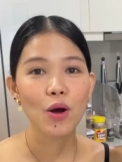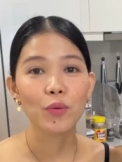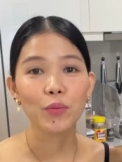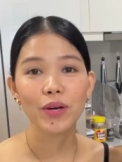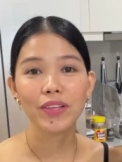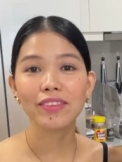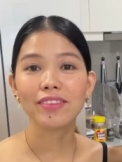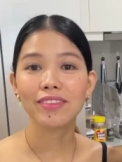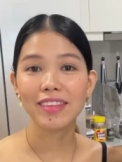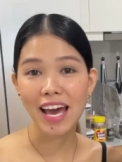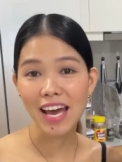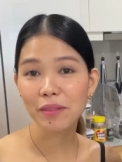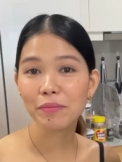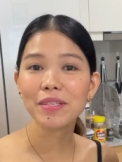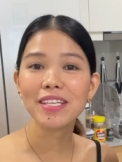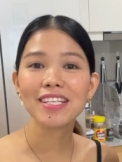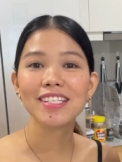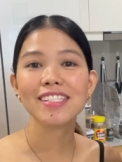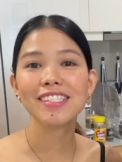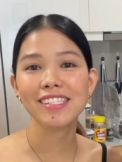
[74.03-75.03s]
With that
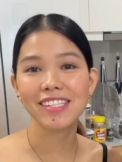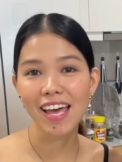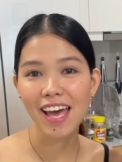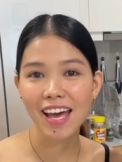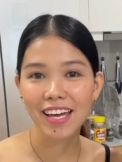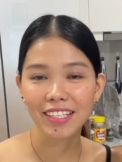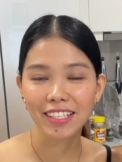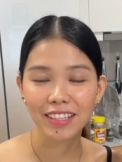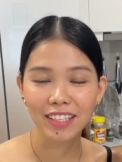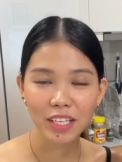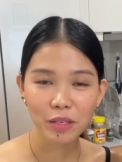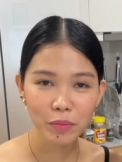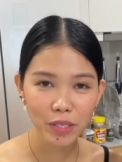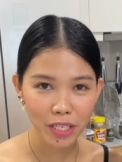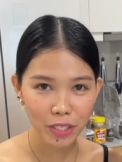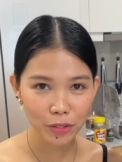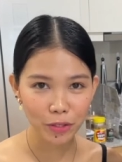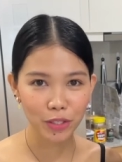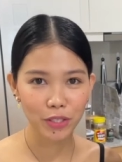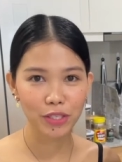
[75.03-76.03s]
being said, let me
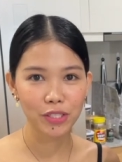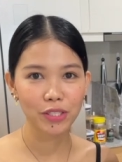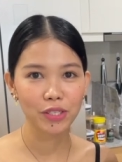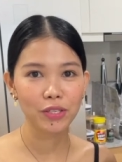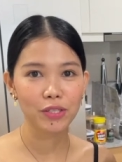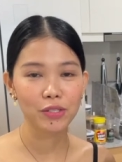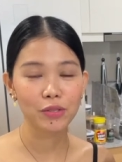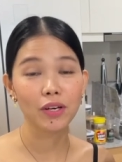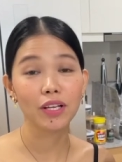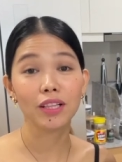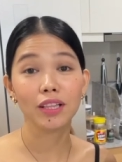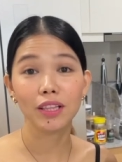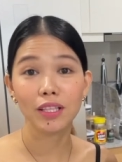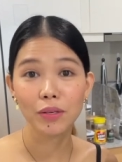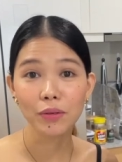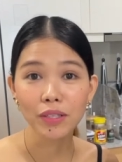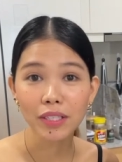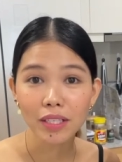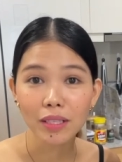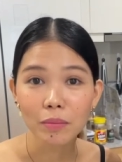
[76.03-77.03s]
introduce you to a
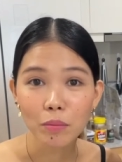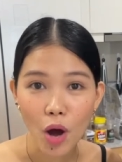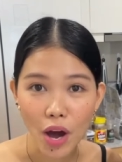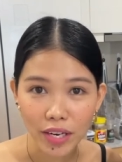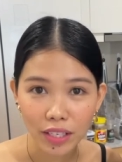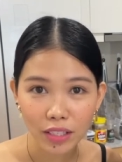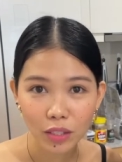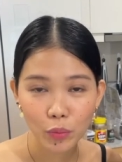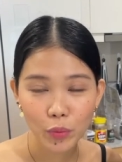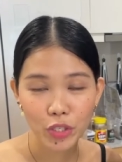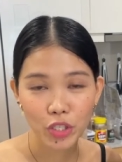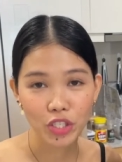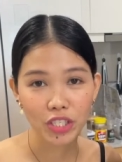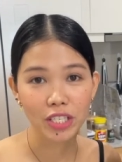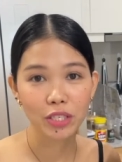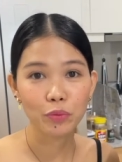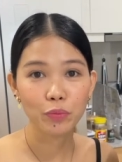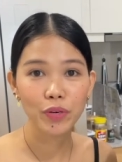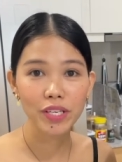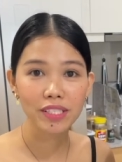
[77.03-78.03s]
local model which
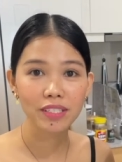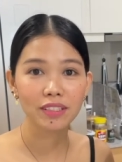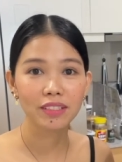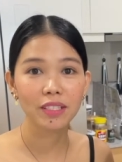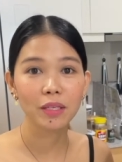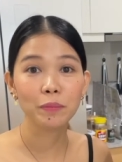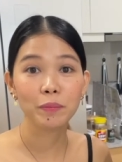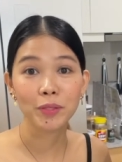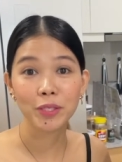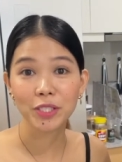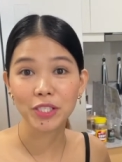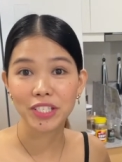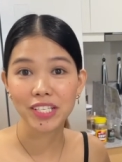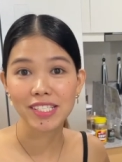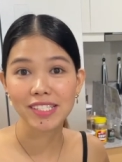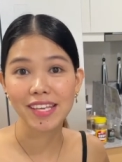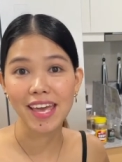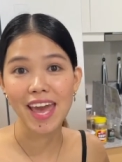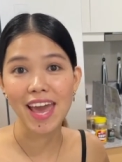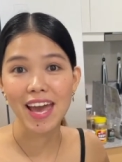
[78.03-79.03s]
I recently purchased
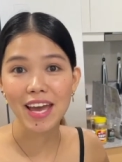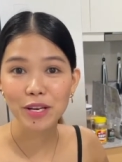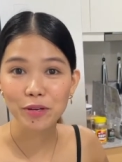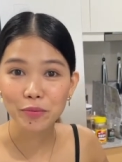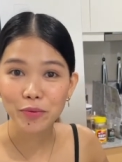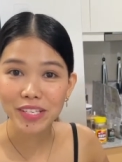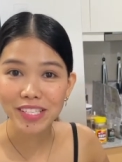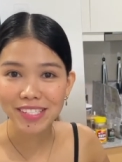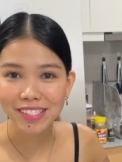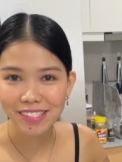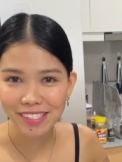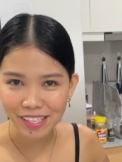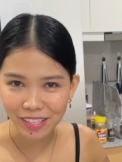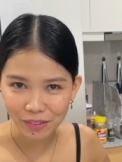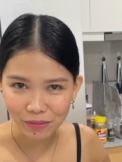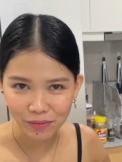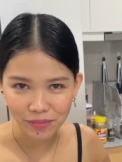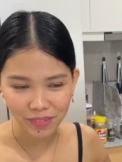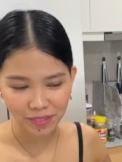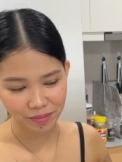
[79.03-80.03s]
and
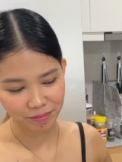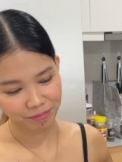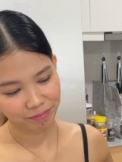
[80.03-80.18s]
received.